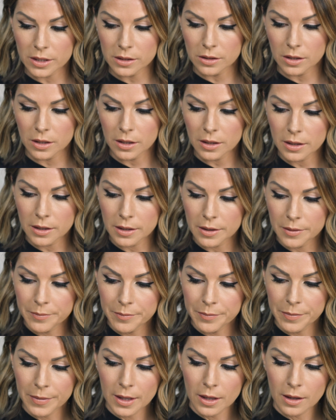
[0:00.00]
look.
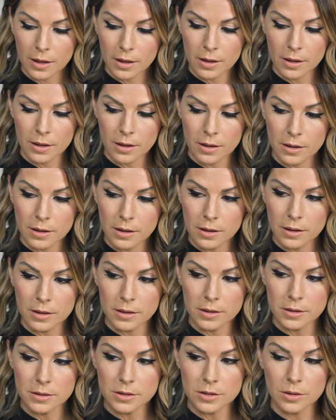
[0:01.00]

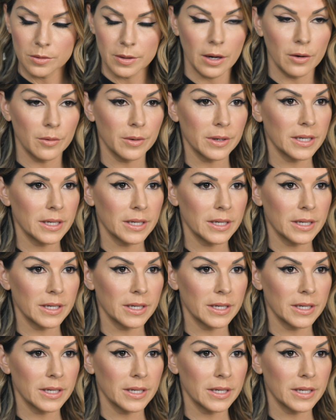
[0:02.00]
So now we're